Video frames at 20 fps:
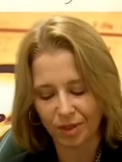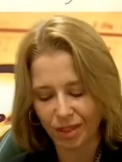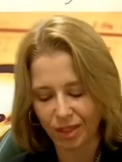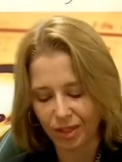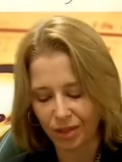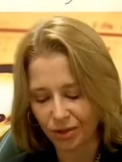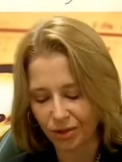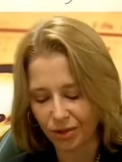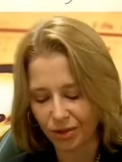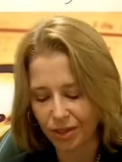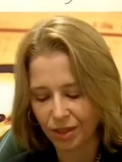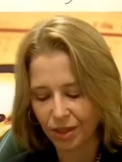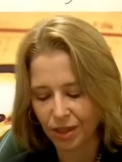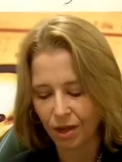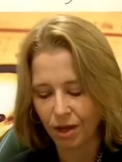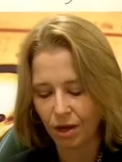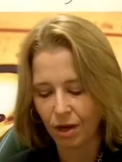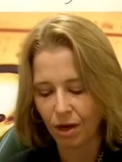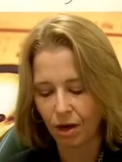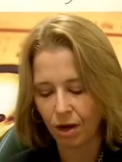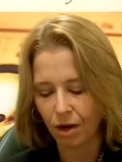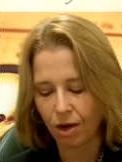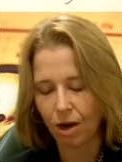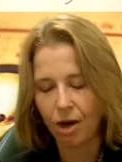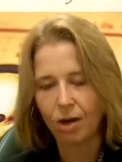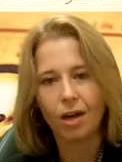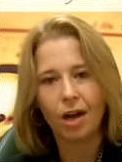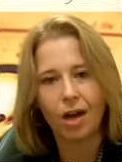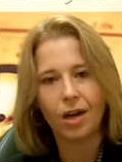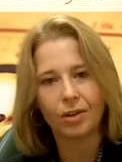procedures are
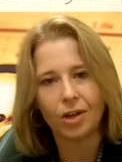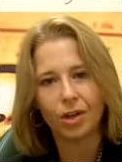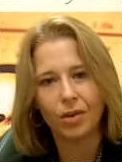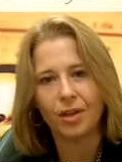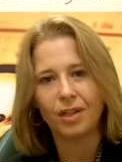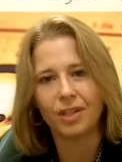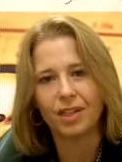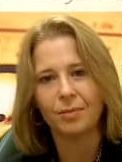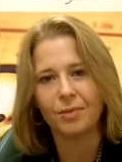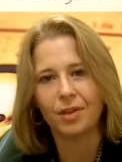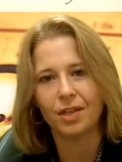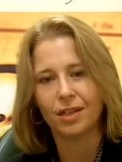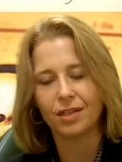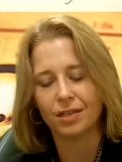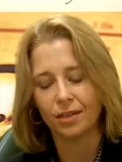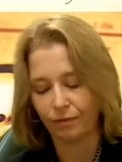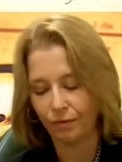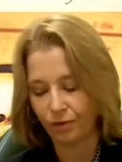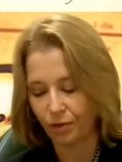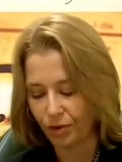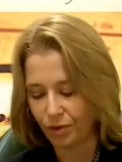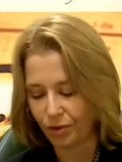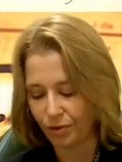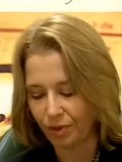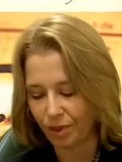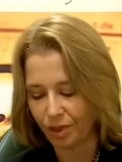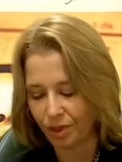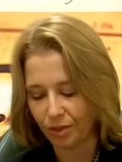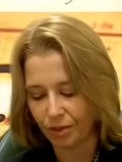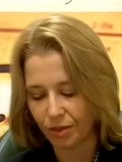all ongoing subjects of future
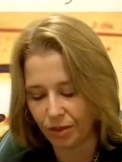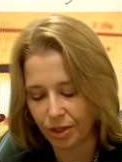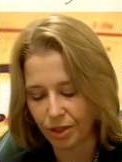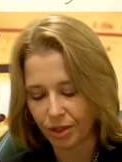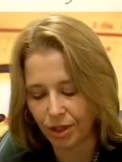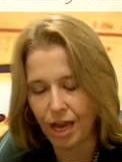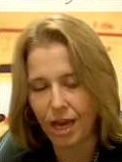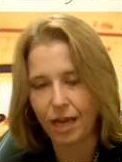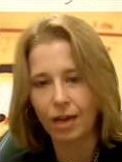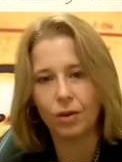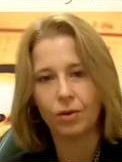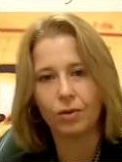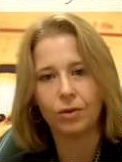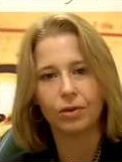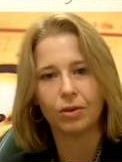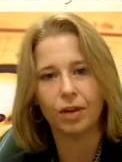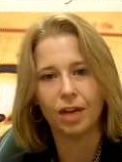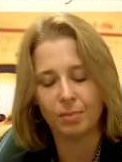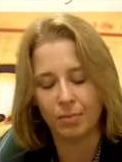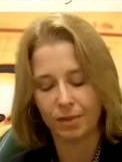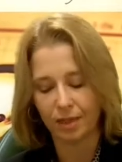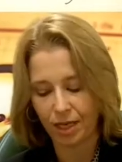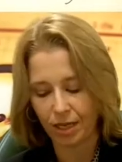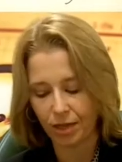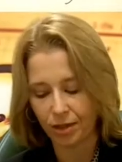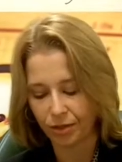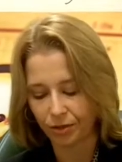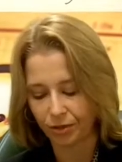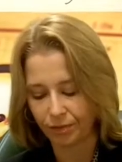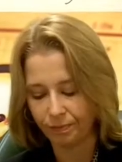research and hold great
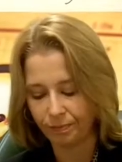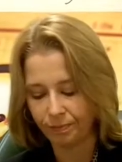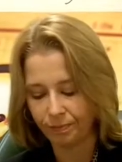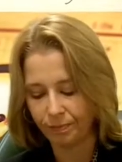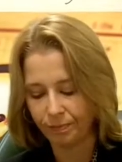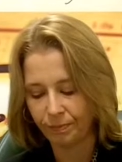potential.